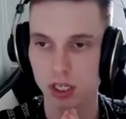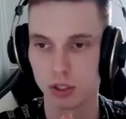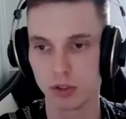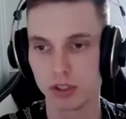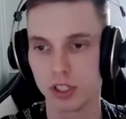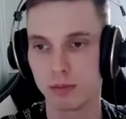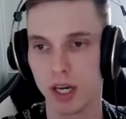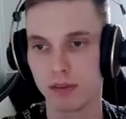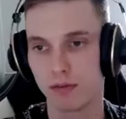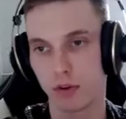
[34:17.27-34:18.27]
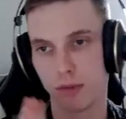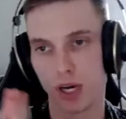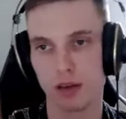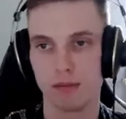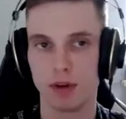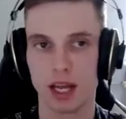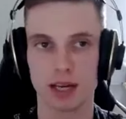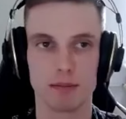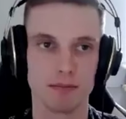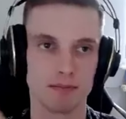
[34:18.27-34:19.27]
So this is for my
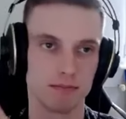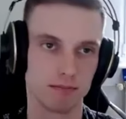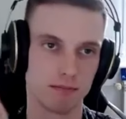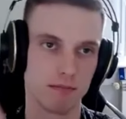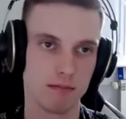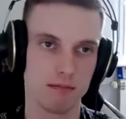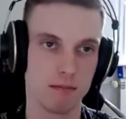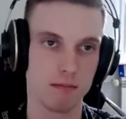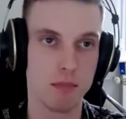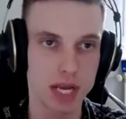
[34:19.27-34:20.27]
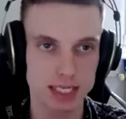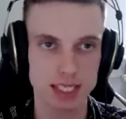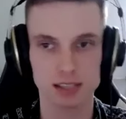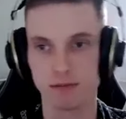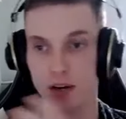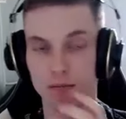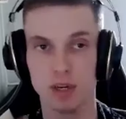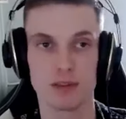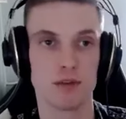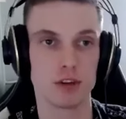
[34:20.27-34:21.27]
like business,
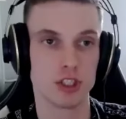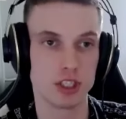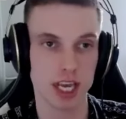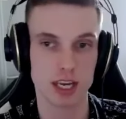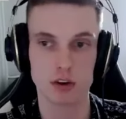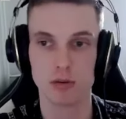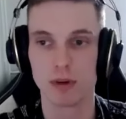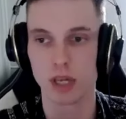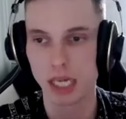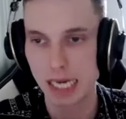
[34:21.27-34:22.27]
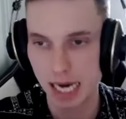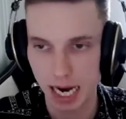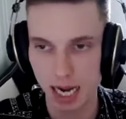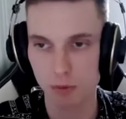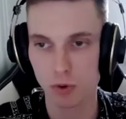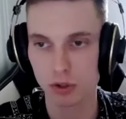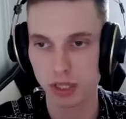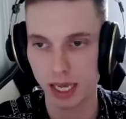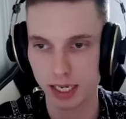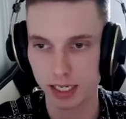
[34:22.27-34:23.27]
but for Jakub, I want
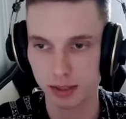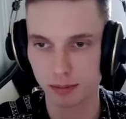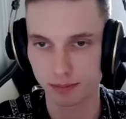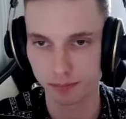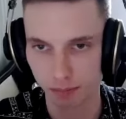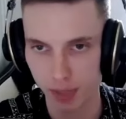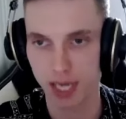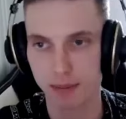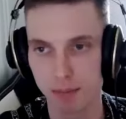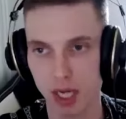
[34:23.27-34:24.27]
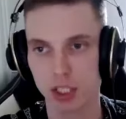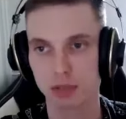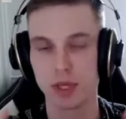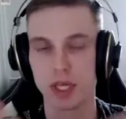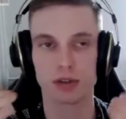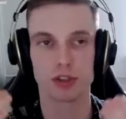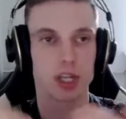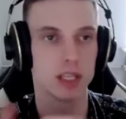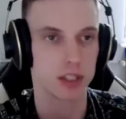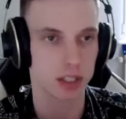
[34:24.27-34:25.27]
like make much bigger
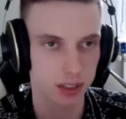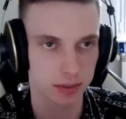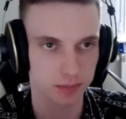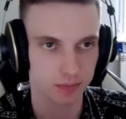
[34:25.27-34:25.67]
challenges.